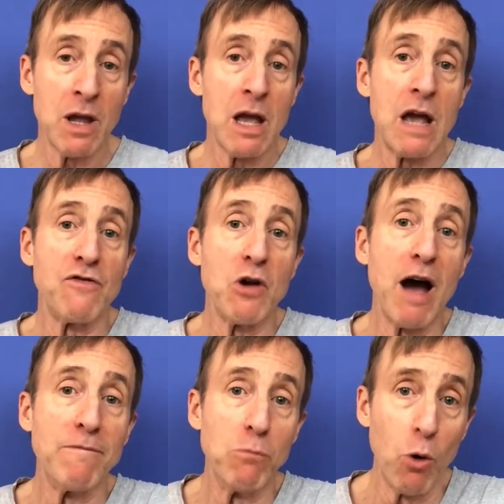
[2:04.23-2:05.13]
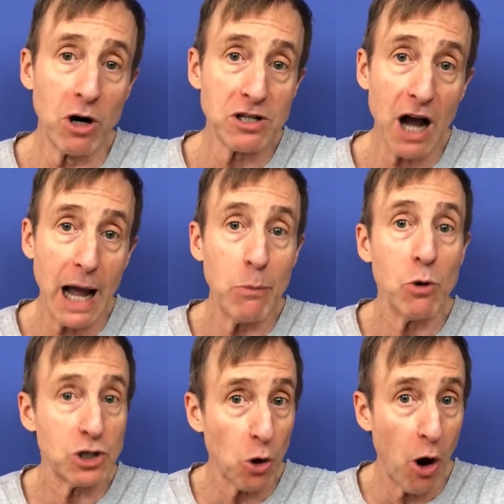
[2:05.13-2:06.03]
If you have more time,
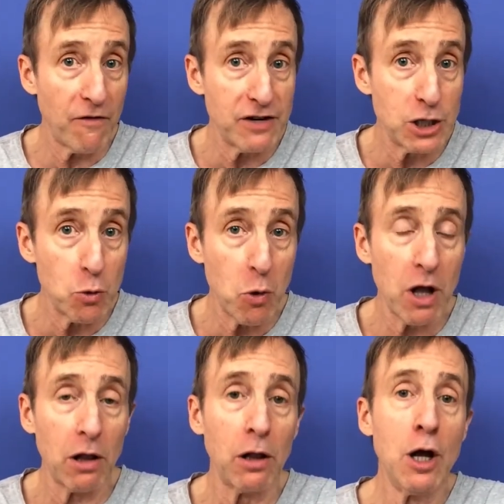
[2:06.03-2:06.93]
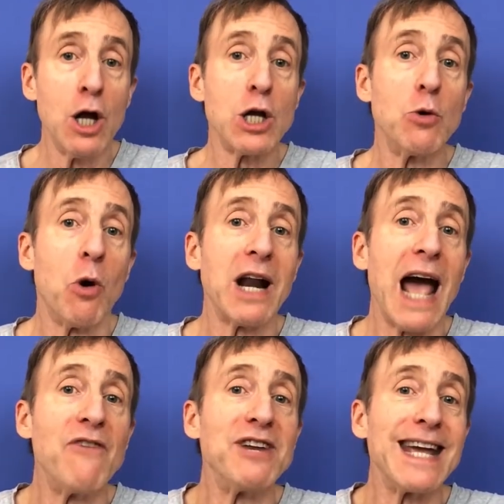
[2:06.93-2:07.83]
which often you will, you want to
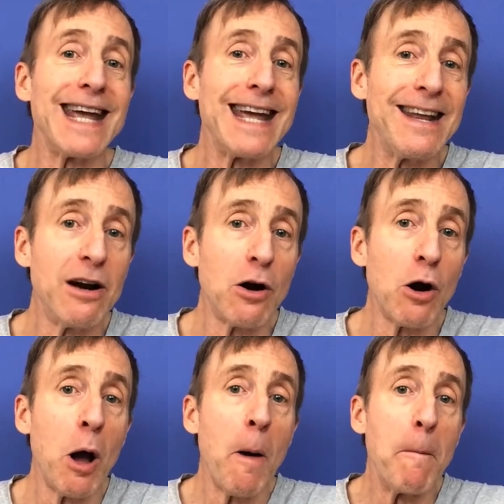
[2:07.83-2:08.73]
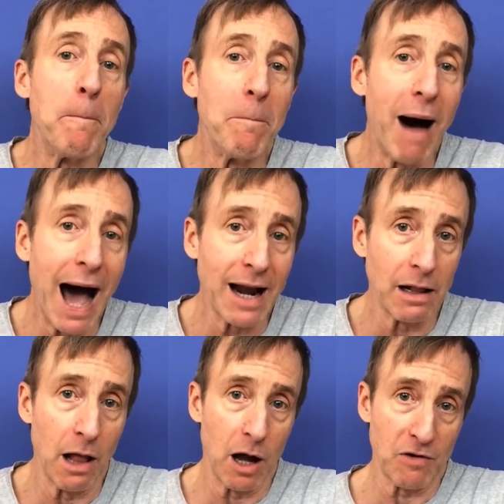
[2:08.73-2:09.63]
have an inner
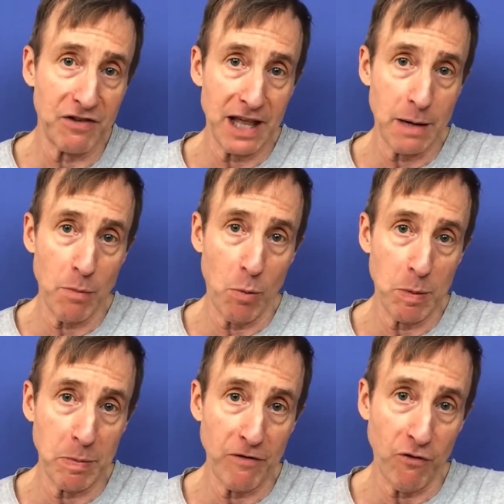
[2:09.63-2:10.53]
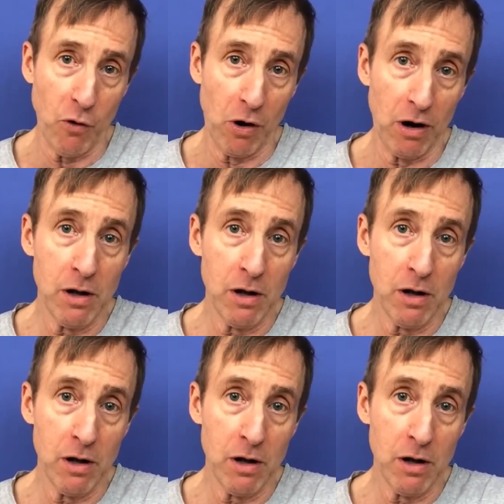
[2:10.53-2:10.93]
monologue for that moment before.